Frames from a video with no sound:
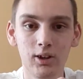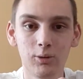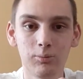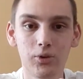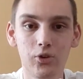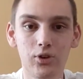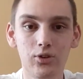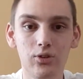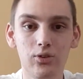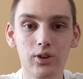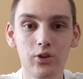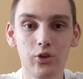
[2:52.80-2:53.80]
Plus, they
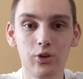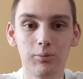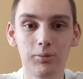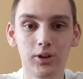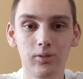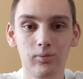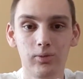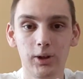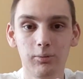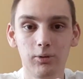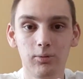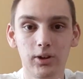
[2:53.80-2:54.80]
do got some
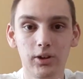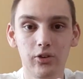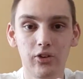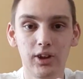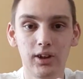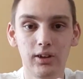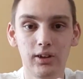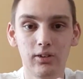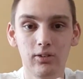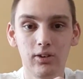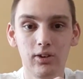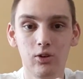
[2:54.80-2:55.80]
family rides in that
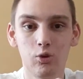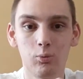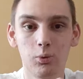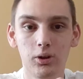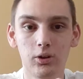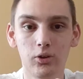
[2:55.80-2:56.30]
area as well.